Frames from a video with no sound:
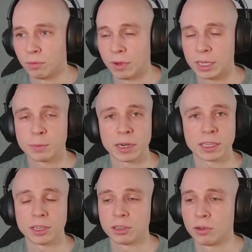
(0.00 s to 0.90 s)
expect
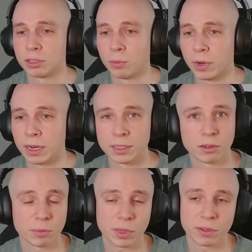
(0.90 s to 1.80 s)
that you're going to win. It's
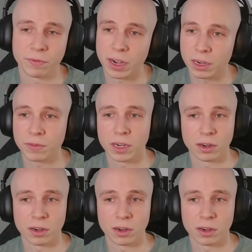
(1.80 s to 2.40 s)
going to be very, very